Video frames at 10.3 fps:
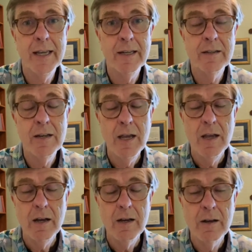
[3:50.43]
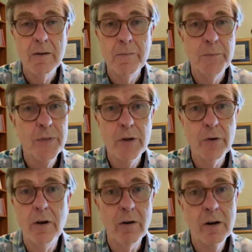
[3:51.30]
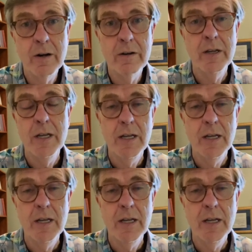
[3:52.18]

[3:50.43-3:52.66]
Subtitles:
and there are